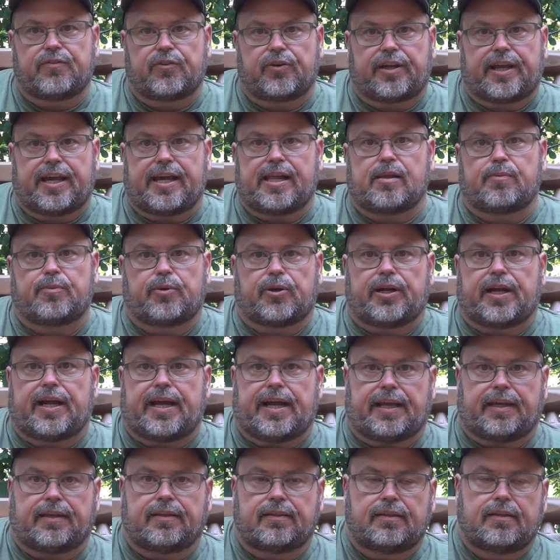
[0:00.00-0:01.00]
for caliber
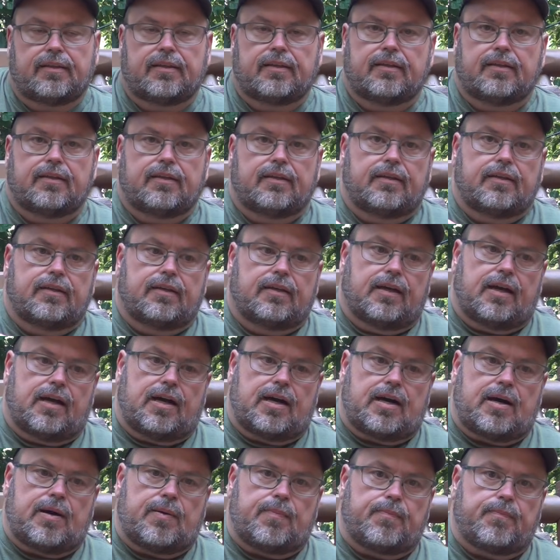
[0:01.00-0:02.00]
guy.
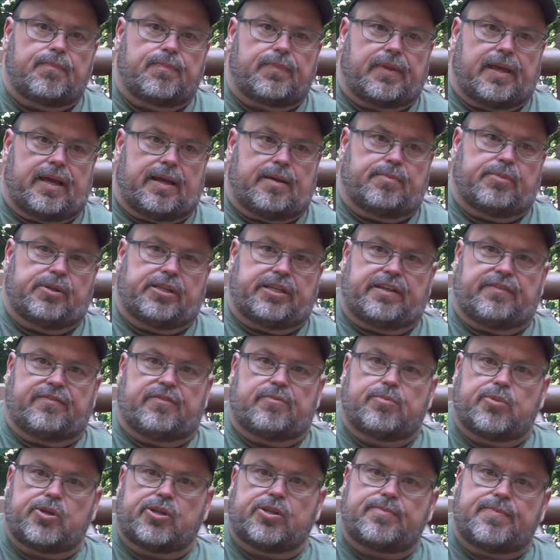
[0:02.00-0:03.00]
I believe
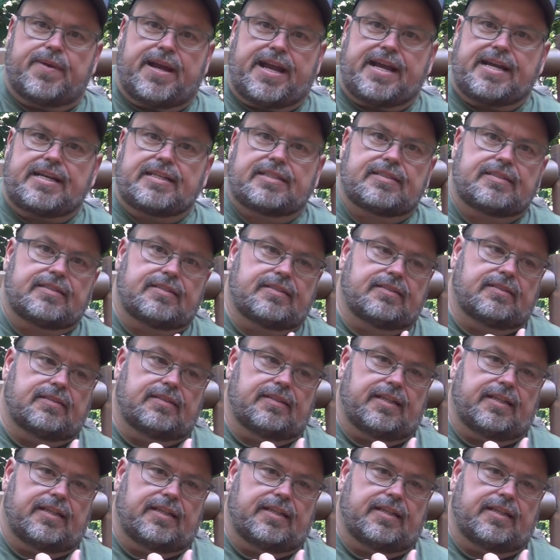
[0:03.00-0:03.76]
in bullet mass,